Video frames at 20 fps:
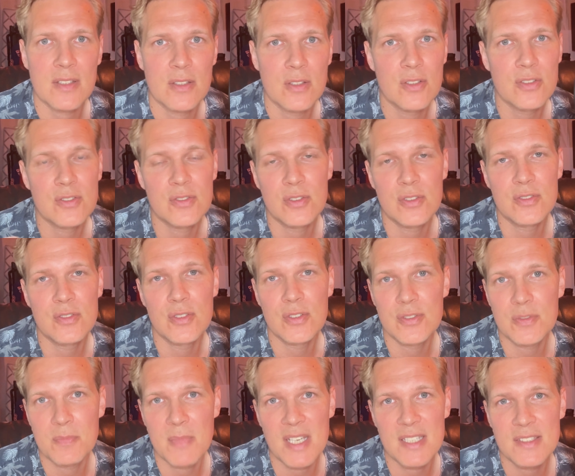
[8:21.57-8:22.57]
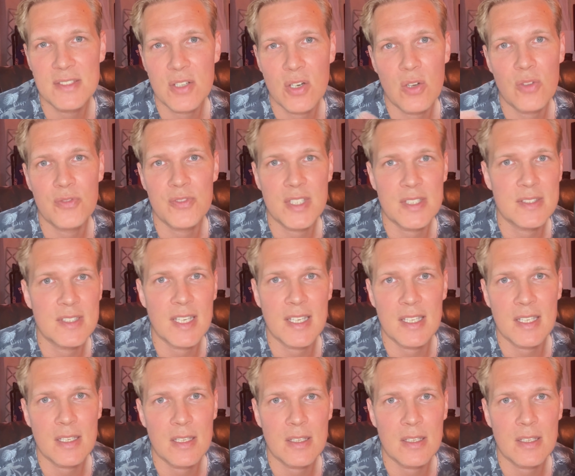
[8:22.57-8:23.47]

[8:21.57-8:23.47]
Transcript: Just mass content like